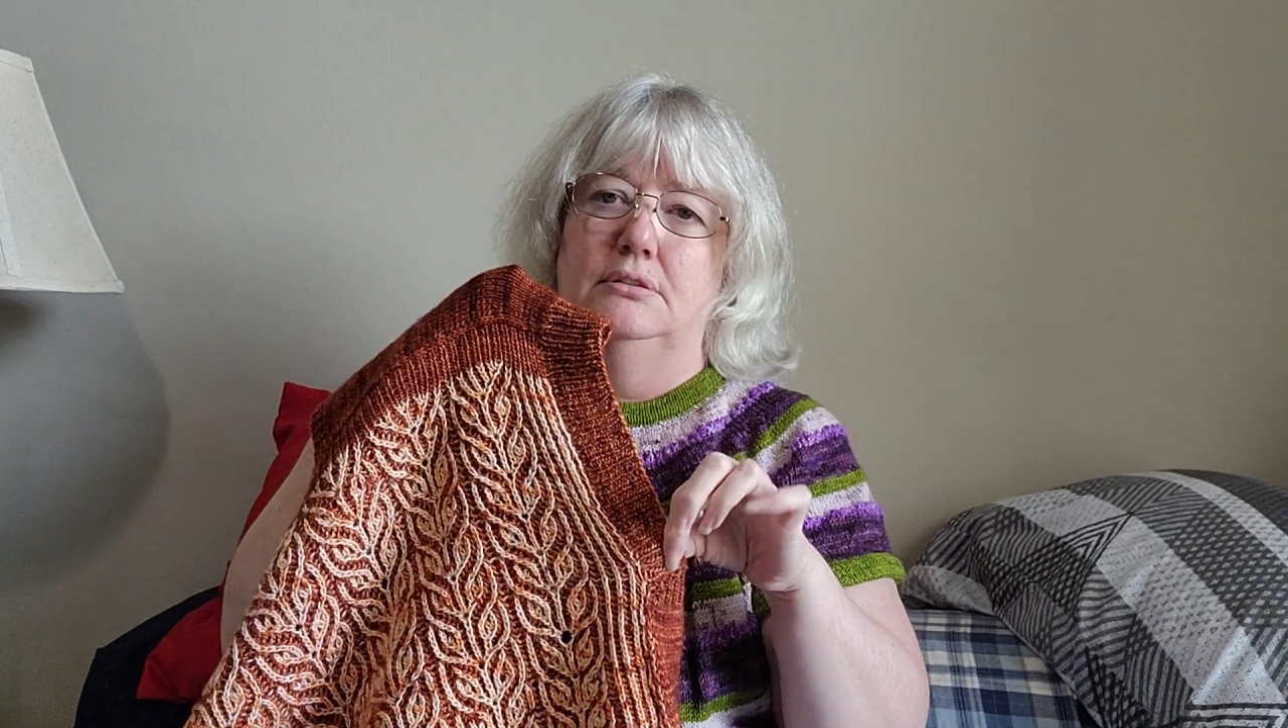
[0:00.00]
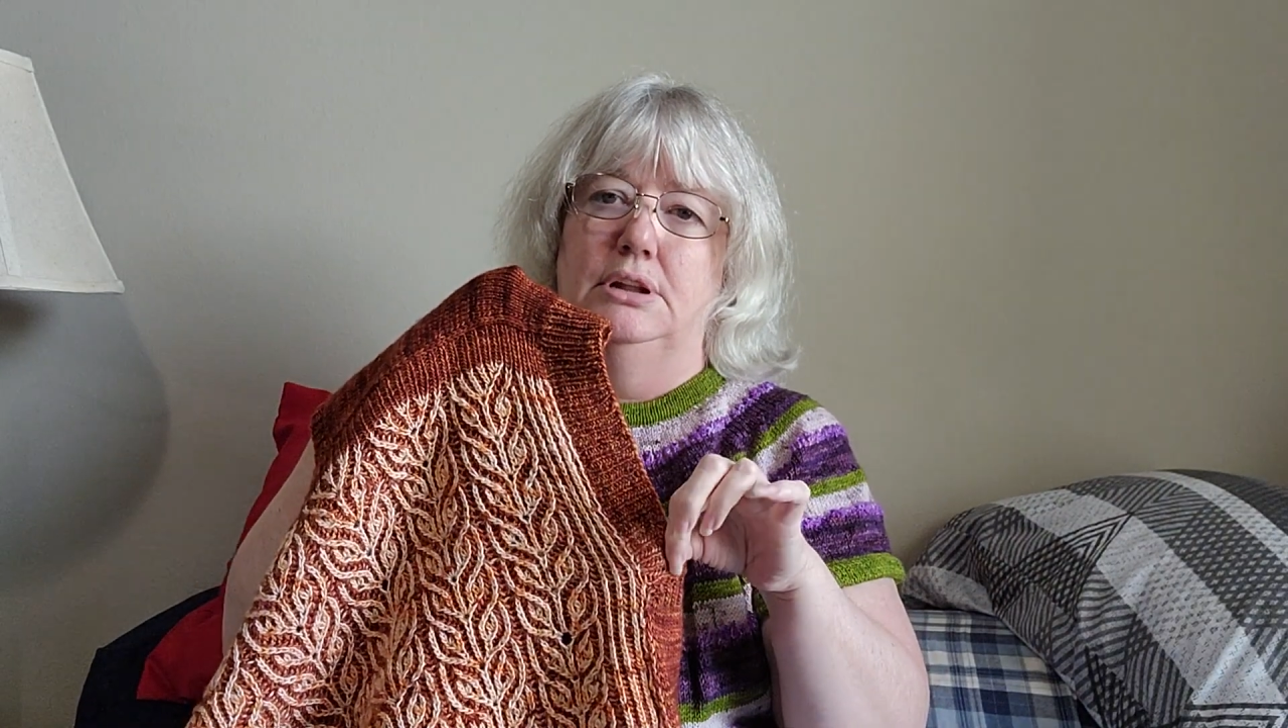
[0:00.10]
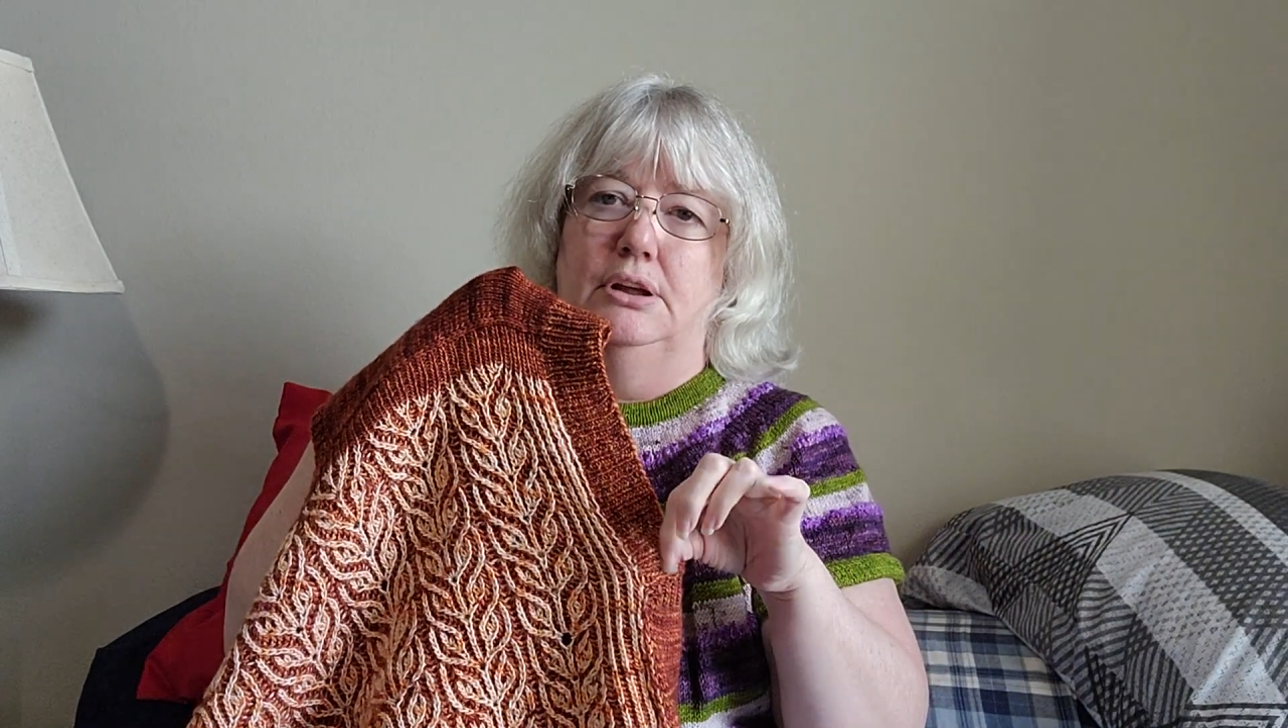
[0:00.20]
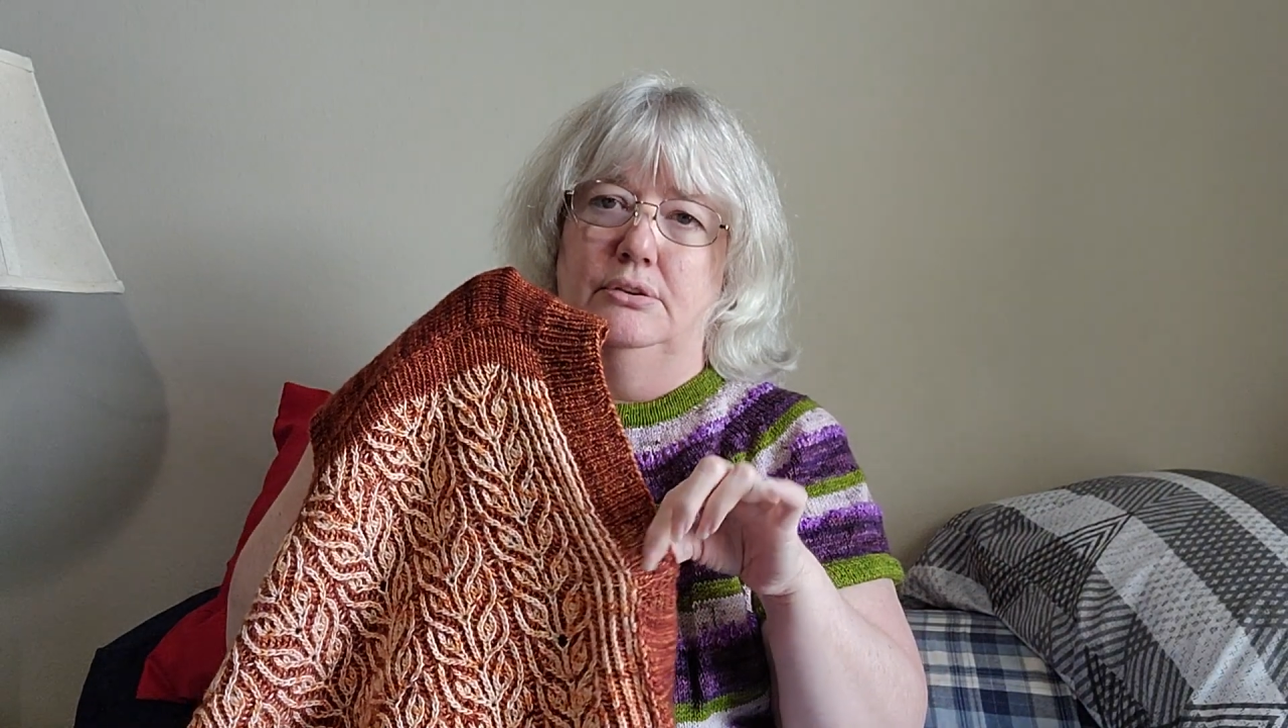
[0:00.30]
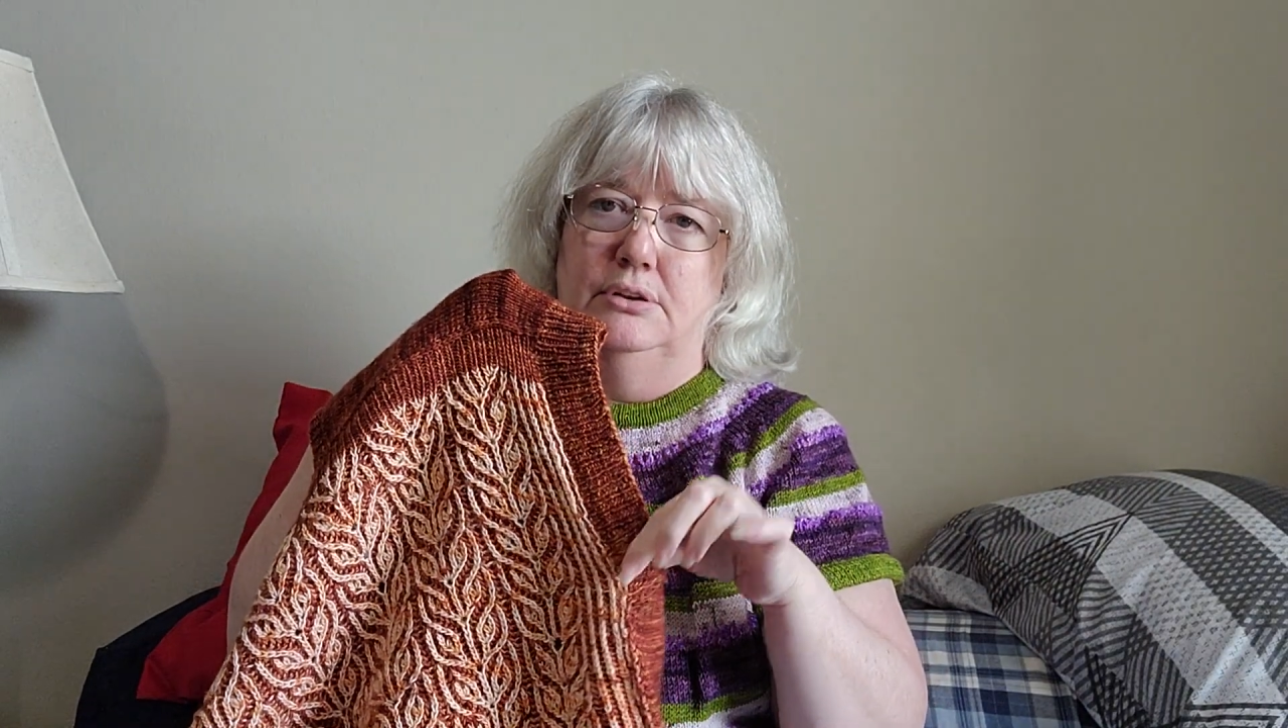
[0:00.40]

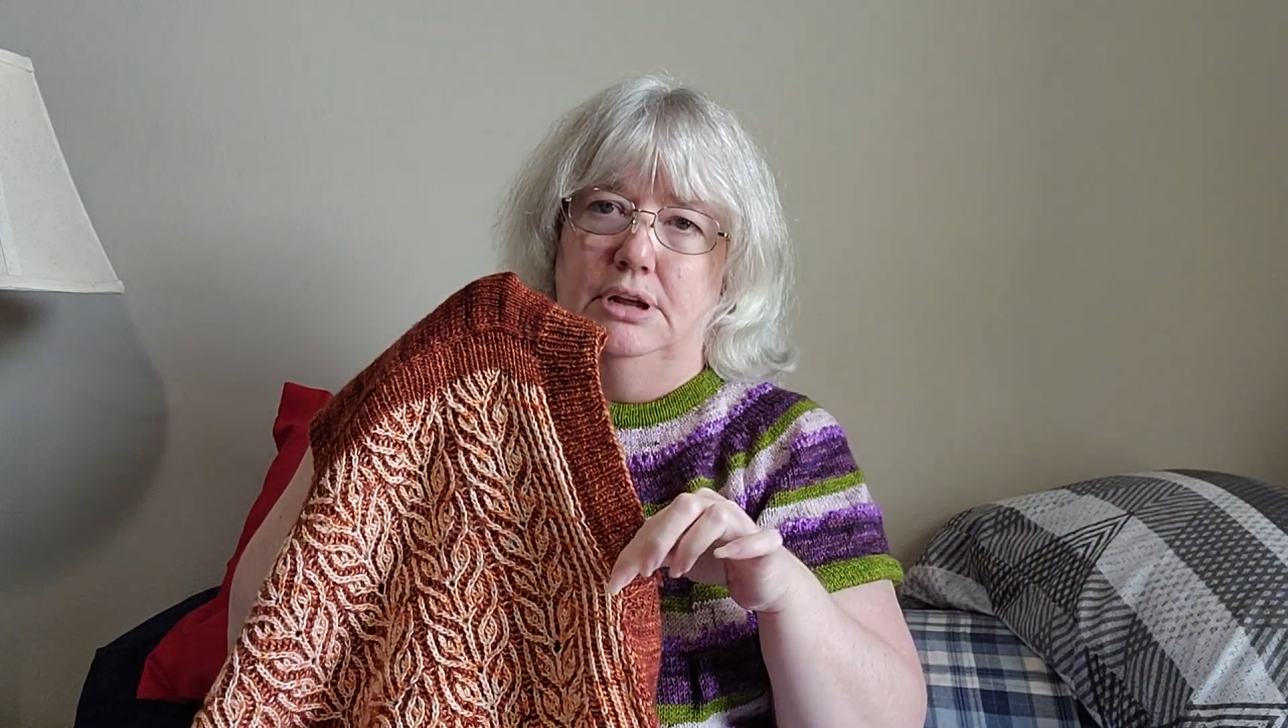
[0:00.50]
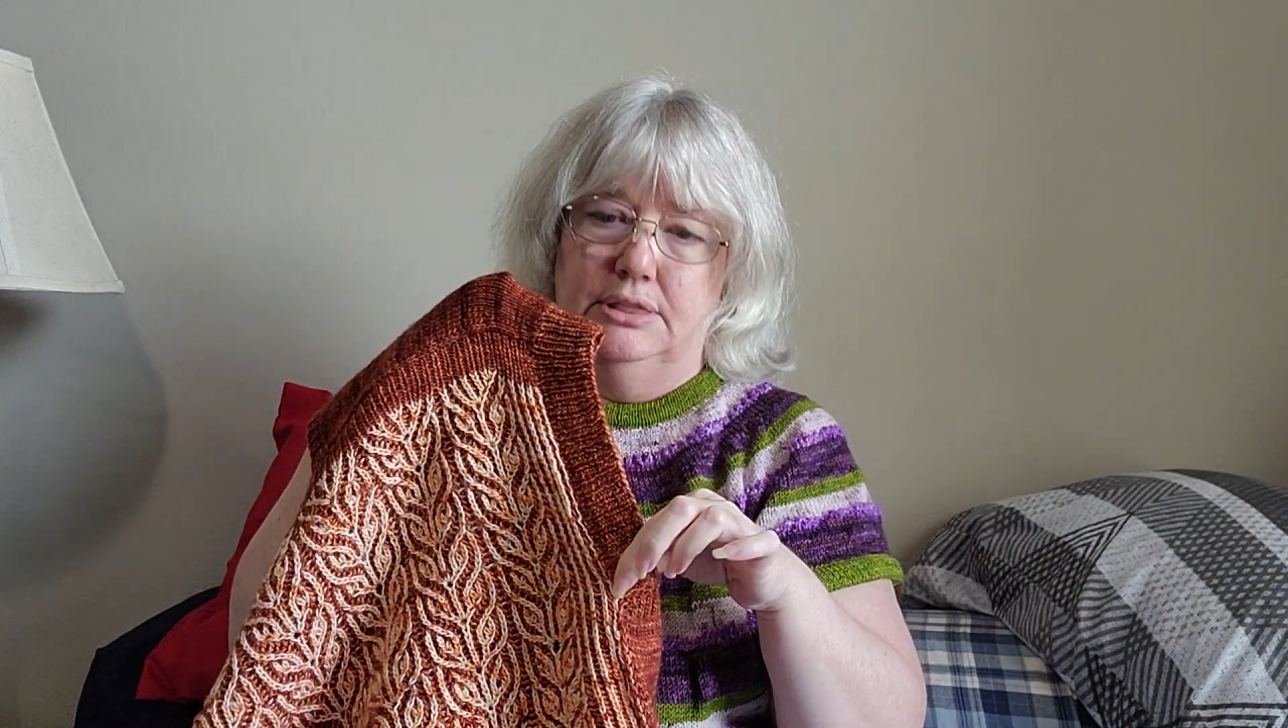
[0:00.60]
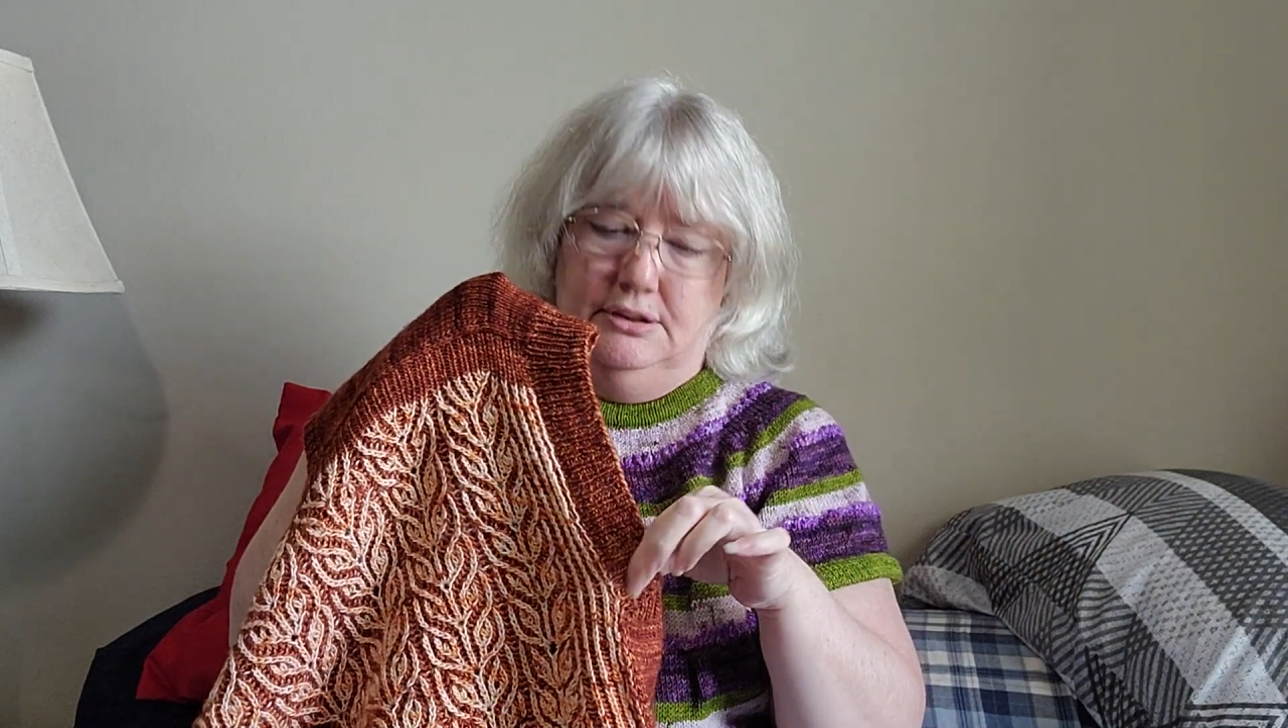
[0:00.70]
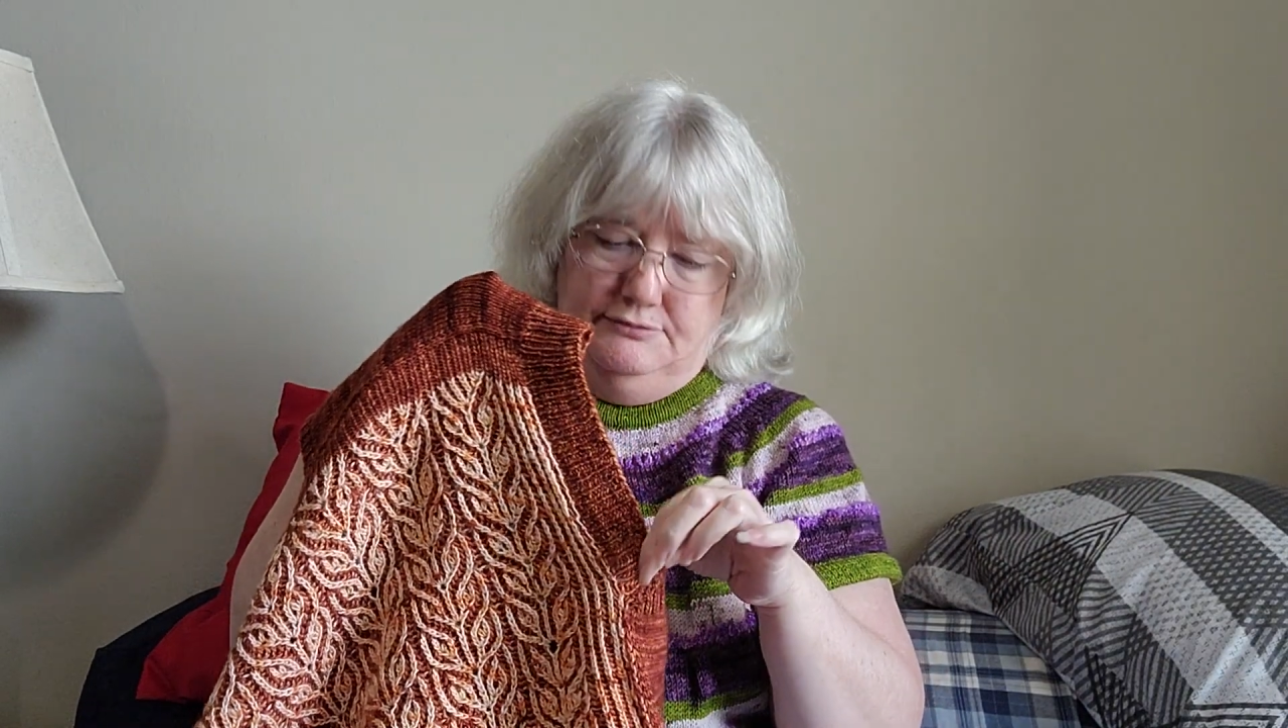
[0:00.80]
down at the